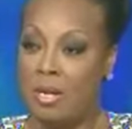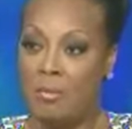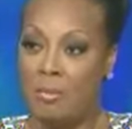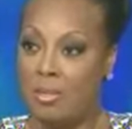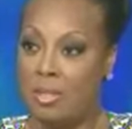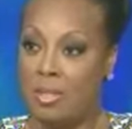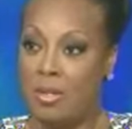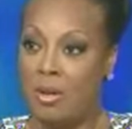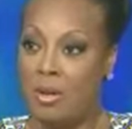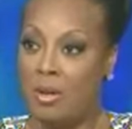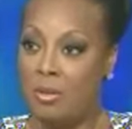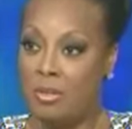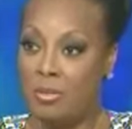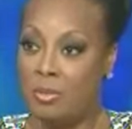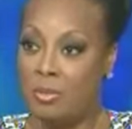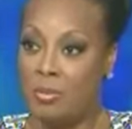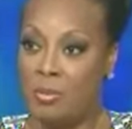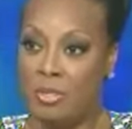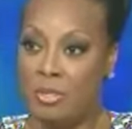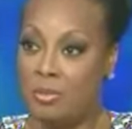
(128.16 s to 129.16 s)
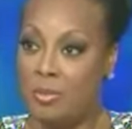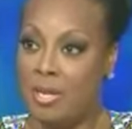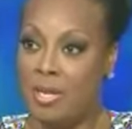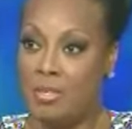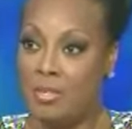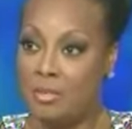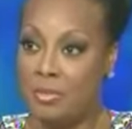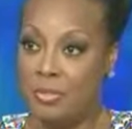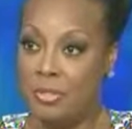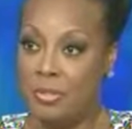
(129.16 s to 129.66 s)
not what they call you, it's what you
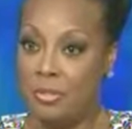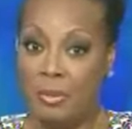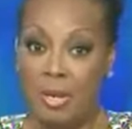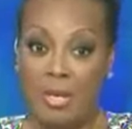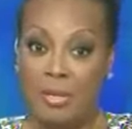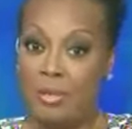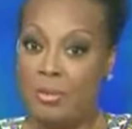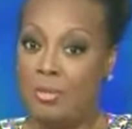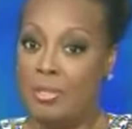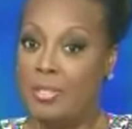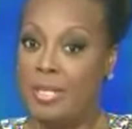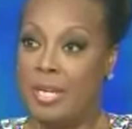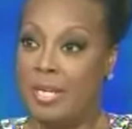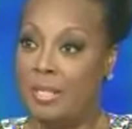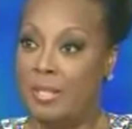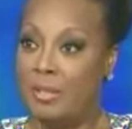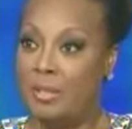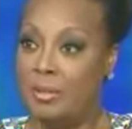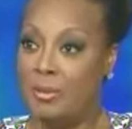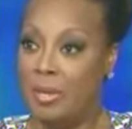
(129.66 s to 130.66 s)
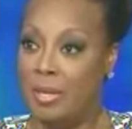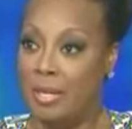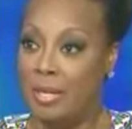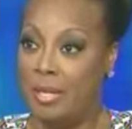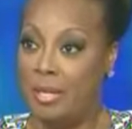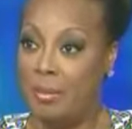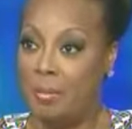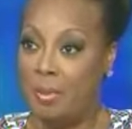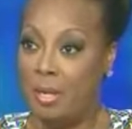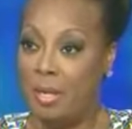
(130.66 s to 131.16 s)
answer to. I know exactly who I
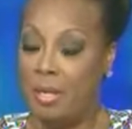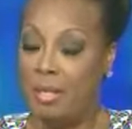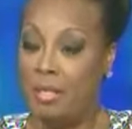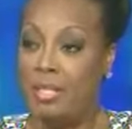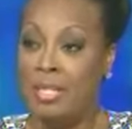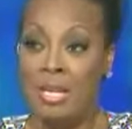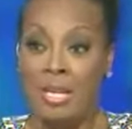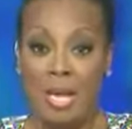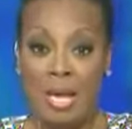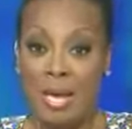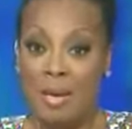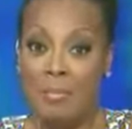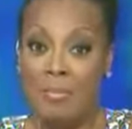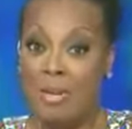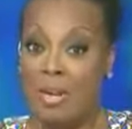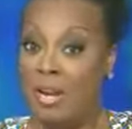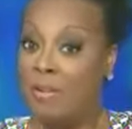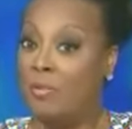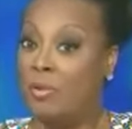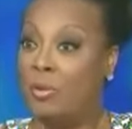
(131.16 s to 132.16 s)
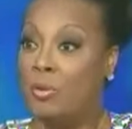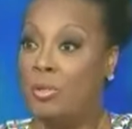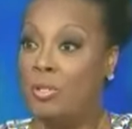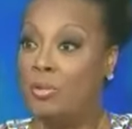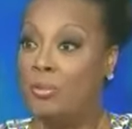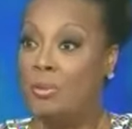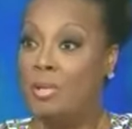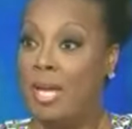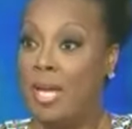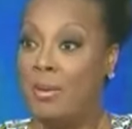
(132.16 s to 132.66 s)
am, and I'm never
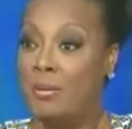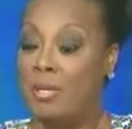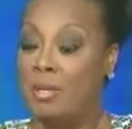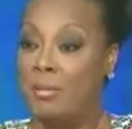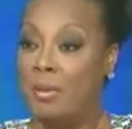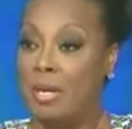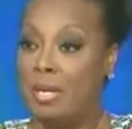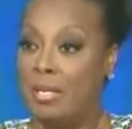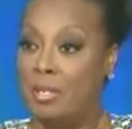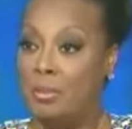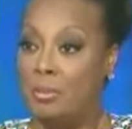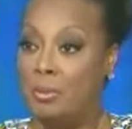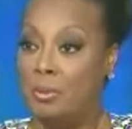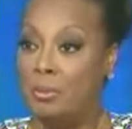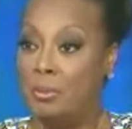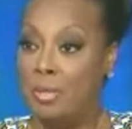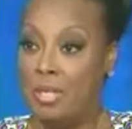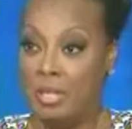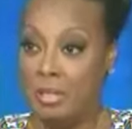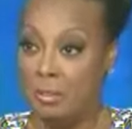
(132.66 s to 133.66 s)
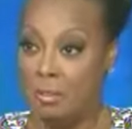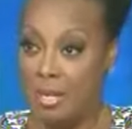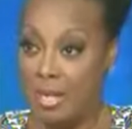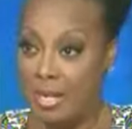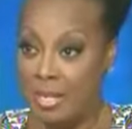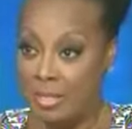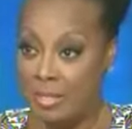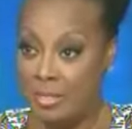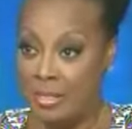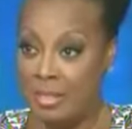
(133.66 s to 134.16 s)
going to allow anybody to put me in a
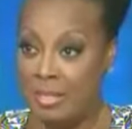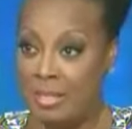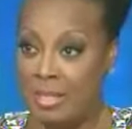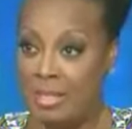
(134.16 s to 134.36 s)
box.